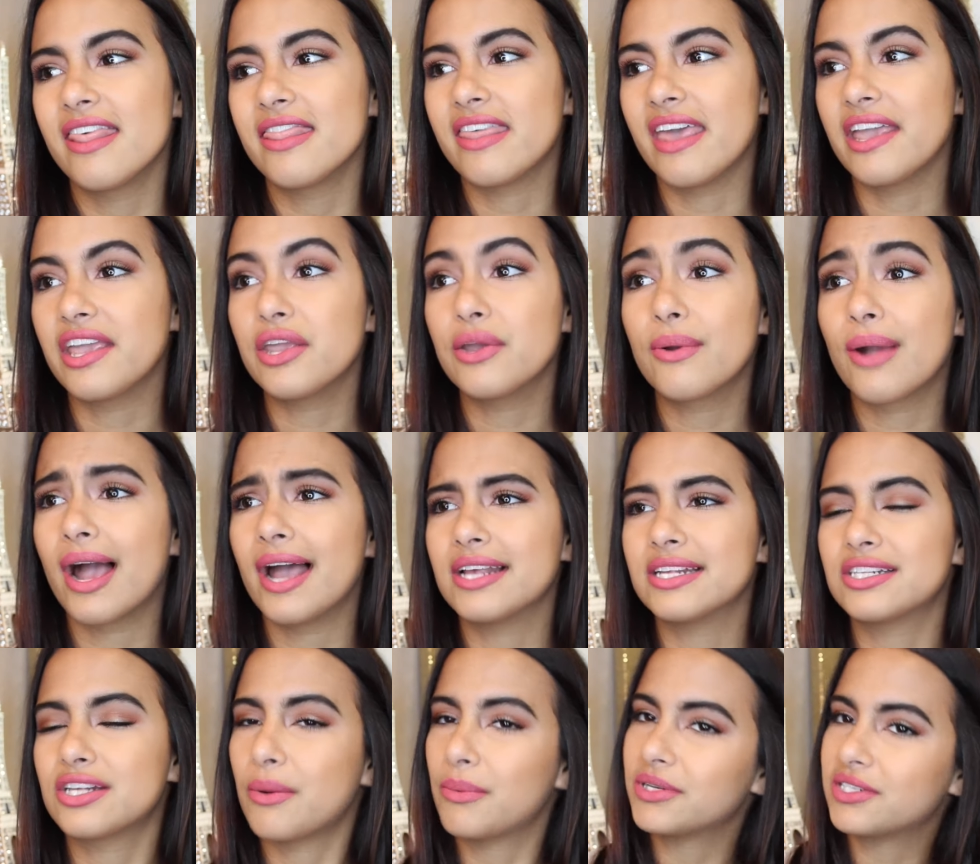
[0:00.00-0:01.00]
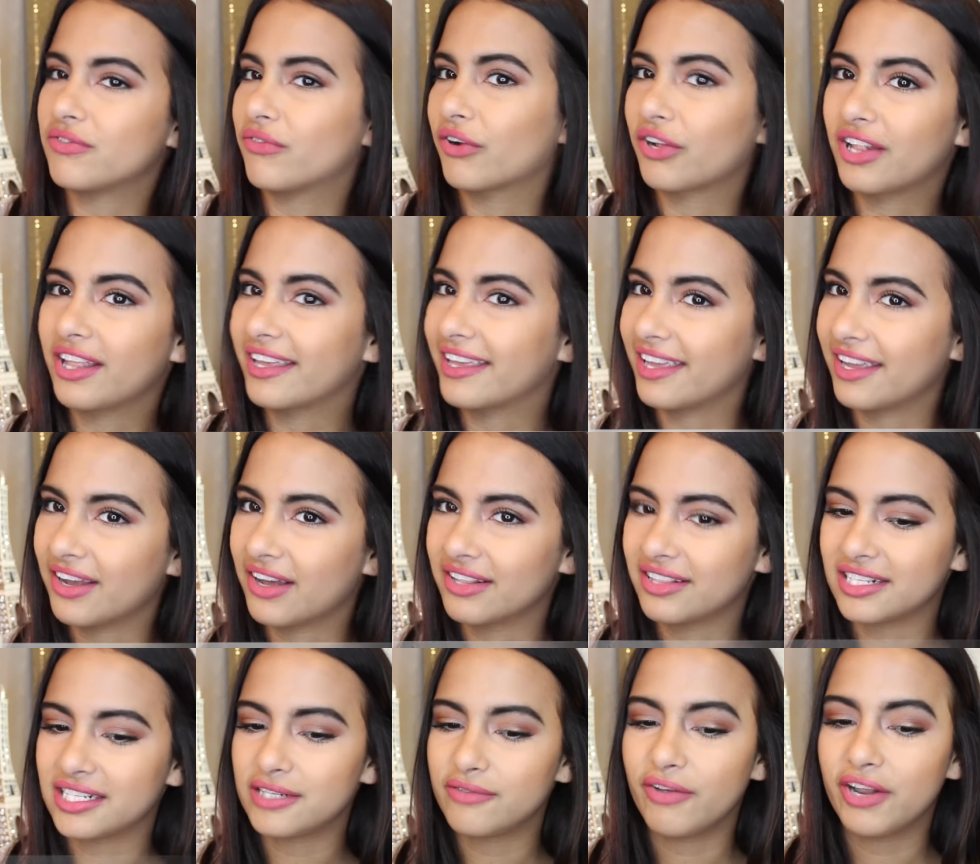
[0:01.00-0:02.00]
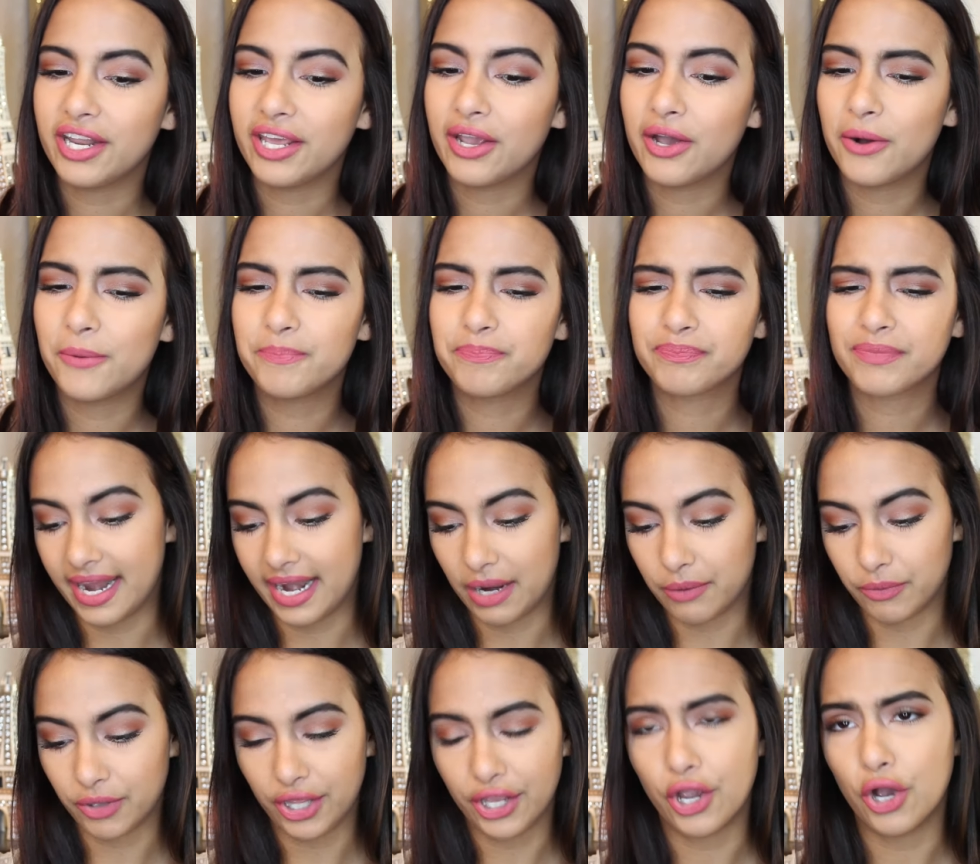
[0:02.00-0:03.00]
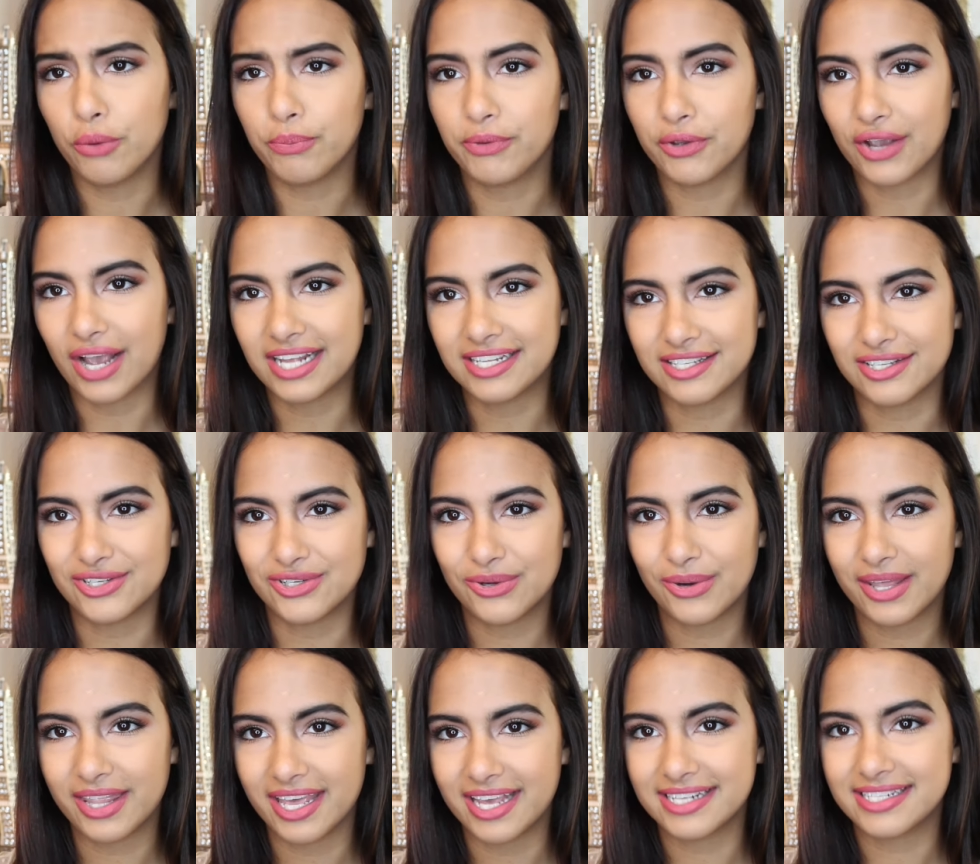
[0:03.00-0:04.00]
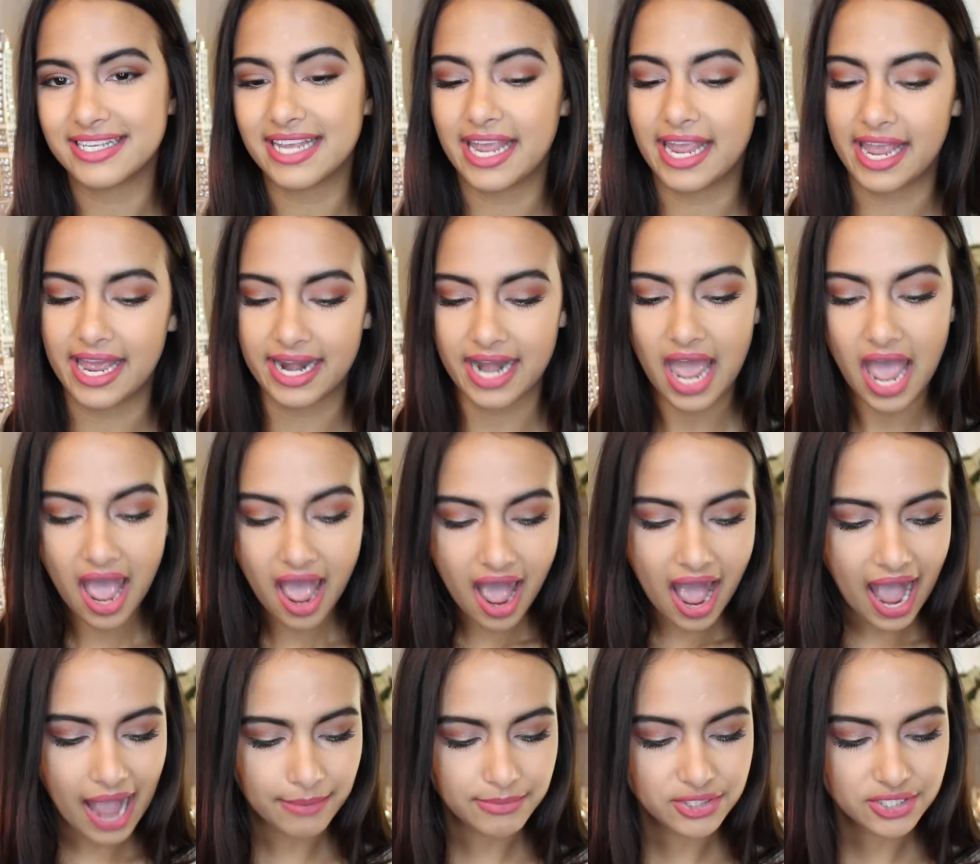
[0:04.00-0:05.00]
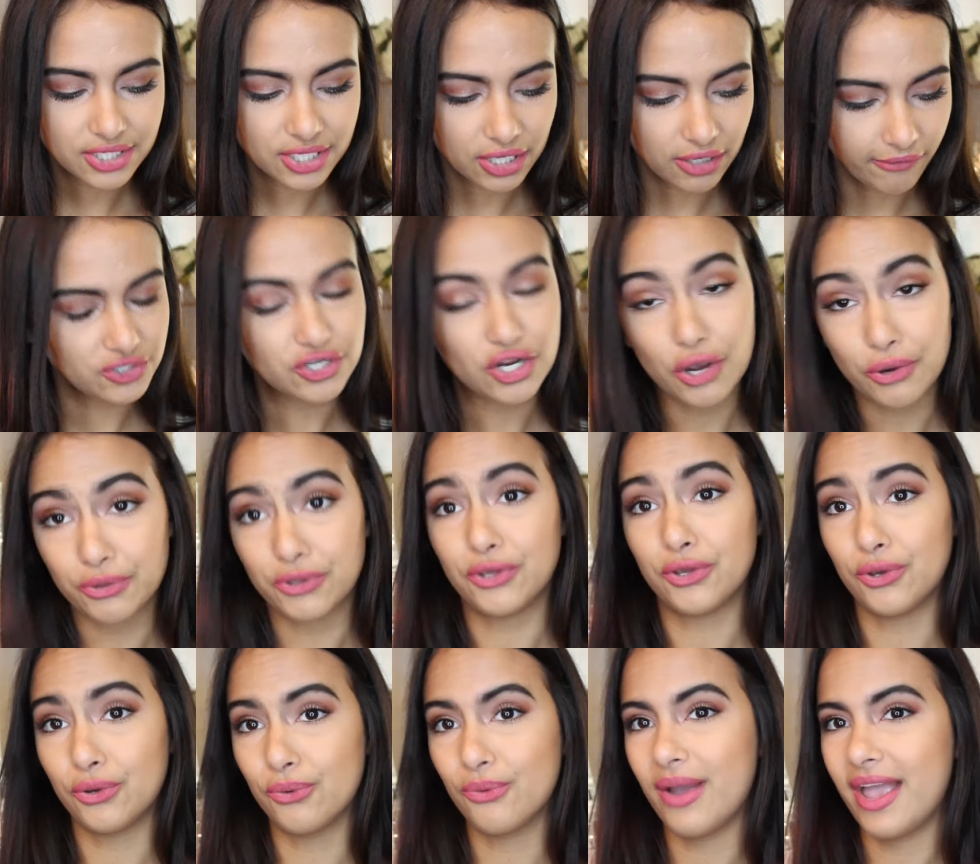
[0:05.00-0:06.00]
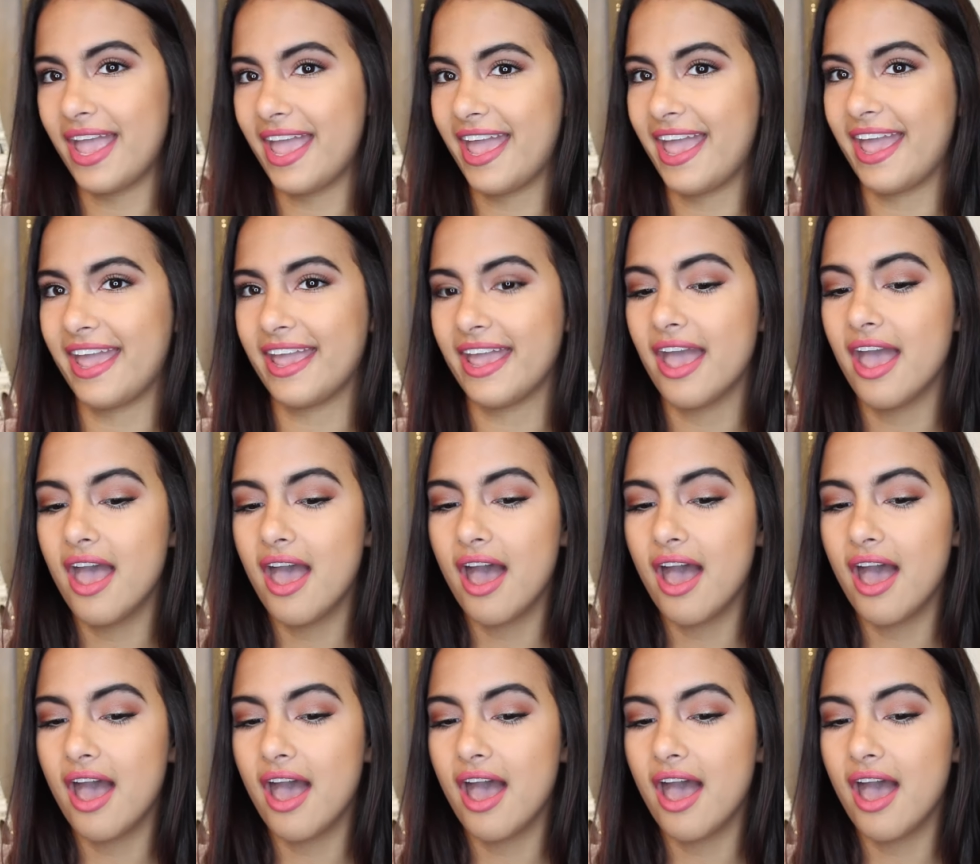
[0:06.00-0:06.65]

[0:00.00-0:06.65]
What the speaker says: Thank you guys so much for clicking on this video, and I really hope you guys enjoy this. And I'm just gonna show you a